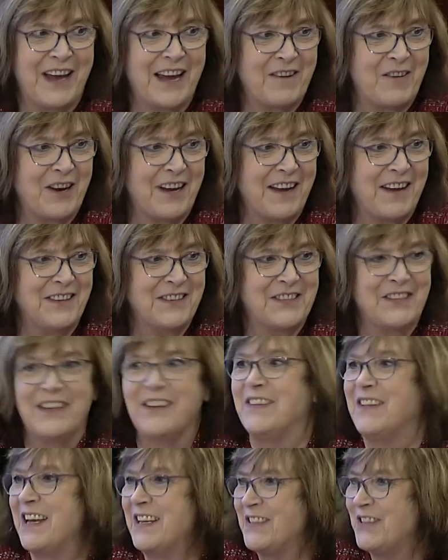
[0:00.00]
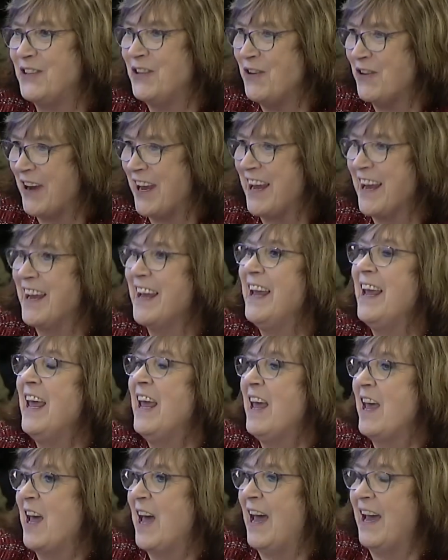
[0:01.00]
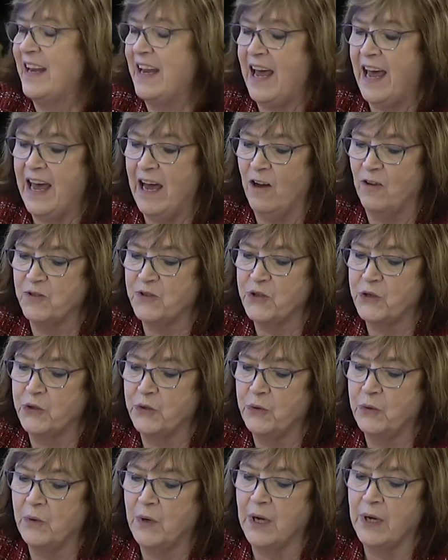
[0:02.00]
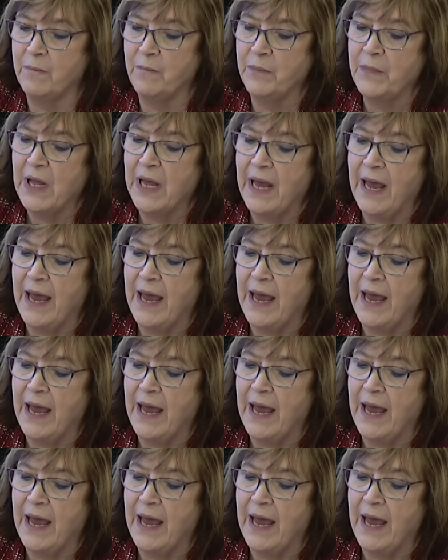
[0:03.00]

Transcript: of agriculture that's looking at how to, um,